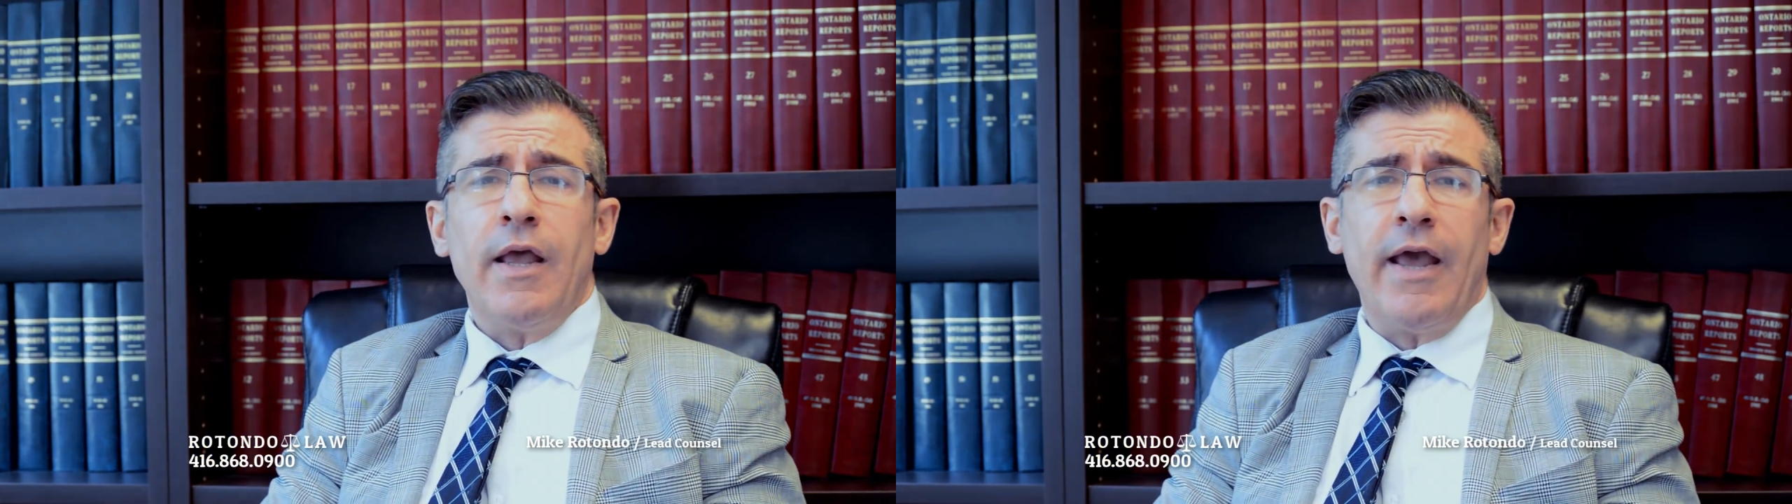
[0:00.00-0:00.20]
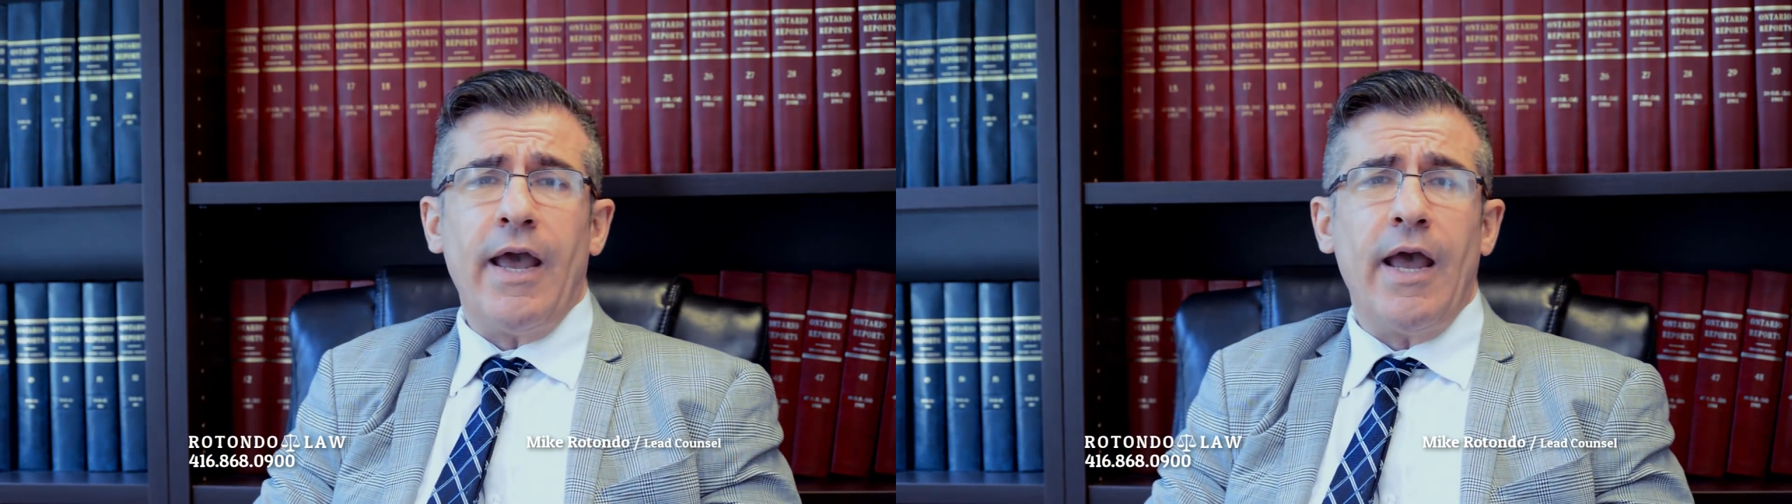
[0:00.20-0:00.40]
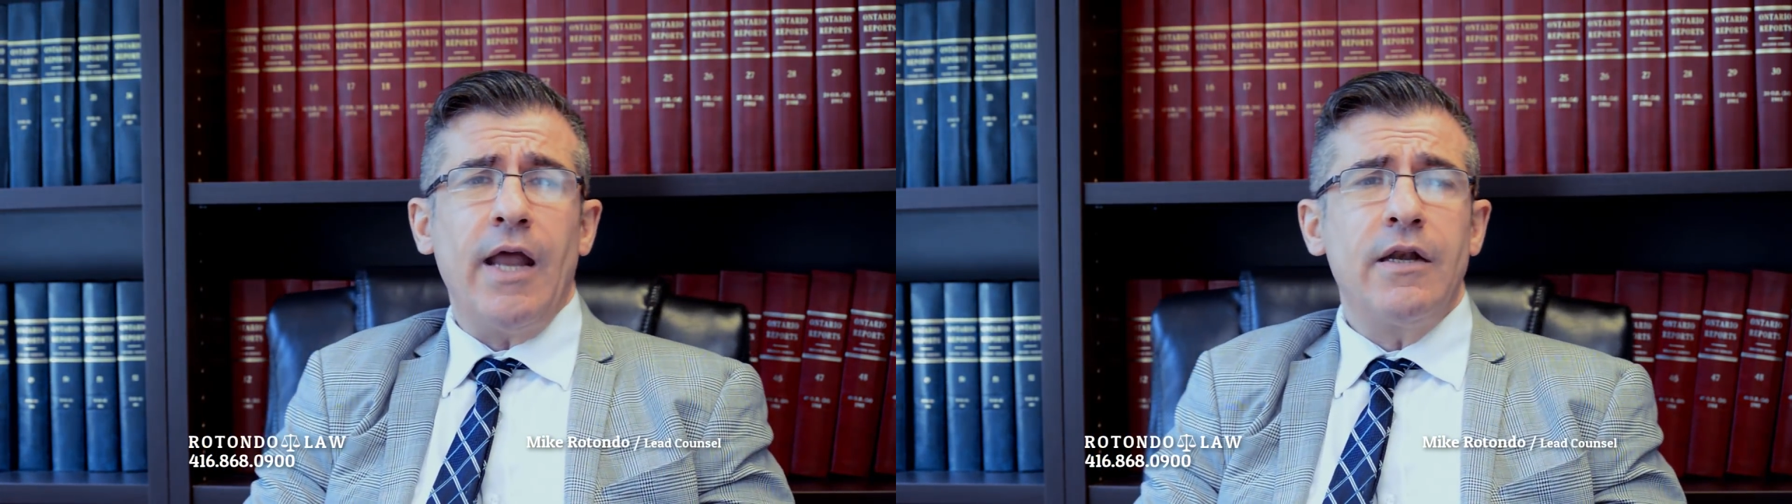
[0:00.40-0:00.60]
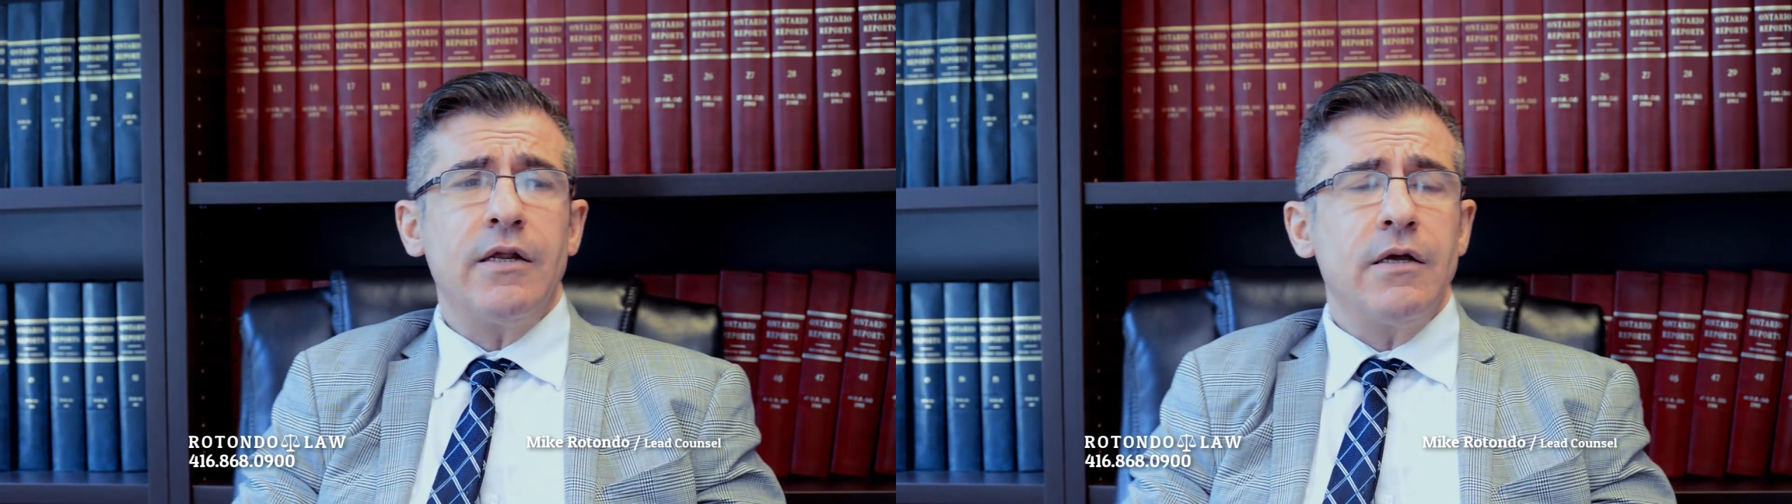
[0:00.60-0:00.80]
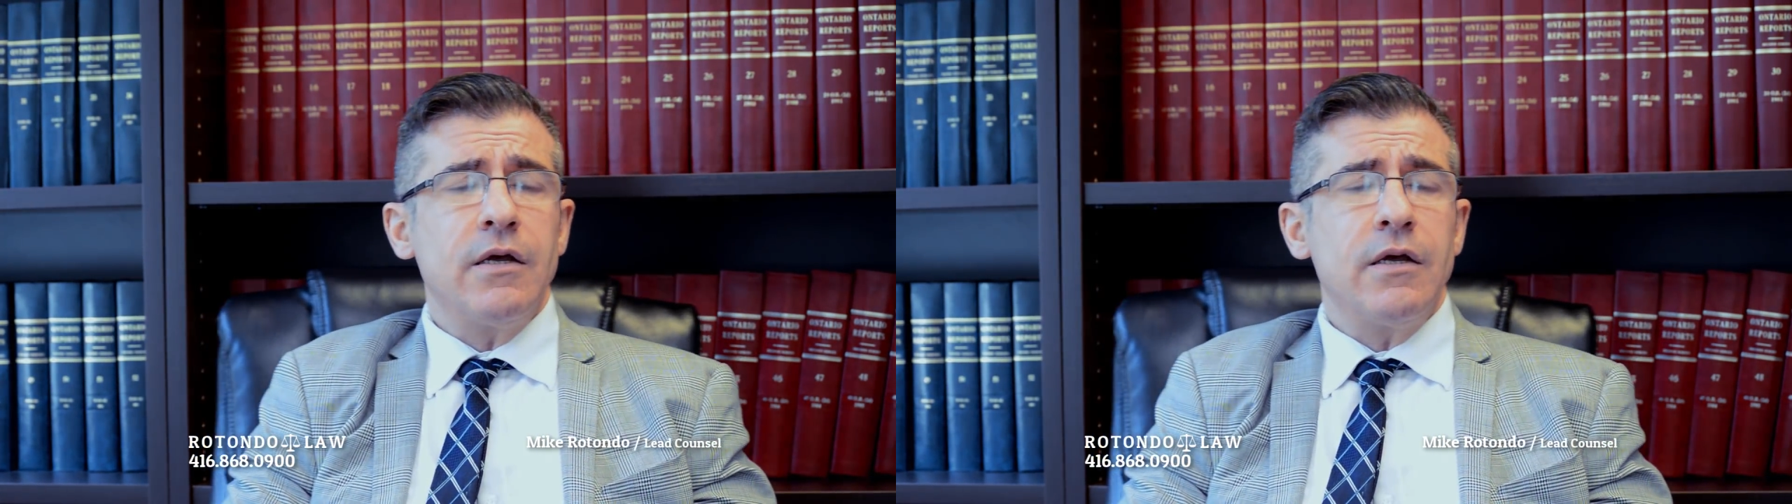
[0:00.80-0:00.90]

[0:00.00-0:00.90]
and